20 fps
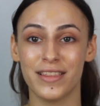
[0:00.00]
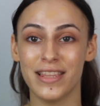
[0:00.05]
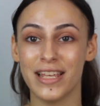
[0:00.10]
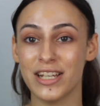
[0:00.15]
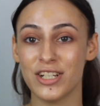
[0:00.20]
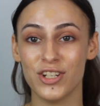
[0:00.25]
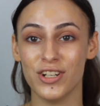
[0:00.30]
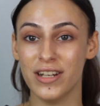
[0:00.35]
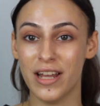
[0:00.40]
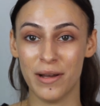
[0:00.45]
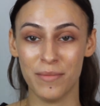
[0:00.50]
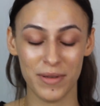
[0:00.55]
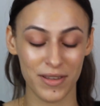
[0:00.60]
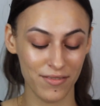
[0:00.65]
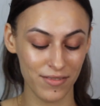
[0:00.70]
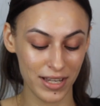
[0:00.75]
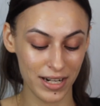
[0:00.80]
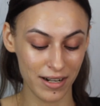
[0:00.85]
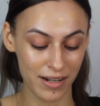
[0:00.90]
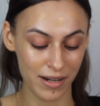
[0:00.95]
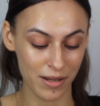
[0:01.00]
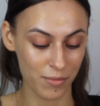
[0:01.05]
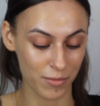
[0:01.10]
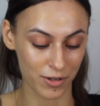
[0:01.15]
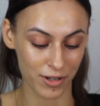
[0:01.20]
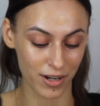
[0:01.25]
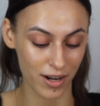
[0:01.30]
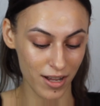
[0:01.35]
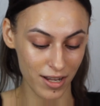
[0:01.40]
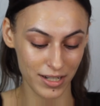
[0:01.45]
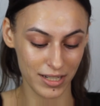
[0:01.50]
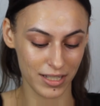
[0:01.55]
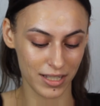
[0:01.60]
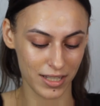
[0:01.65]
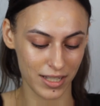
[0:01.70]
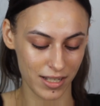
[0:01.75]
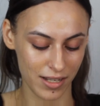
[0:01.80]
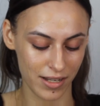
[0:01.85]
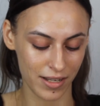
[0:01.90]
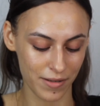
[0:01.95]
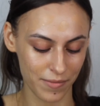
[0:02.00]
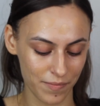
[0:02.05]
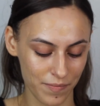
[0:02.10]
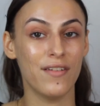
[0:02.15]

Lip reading: They should not be invited anymore, honestly.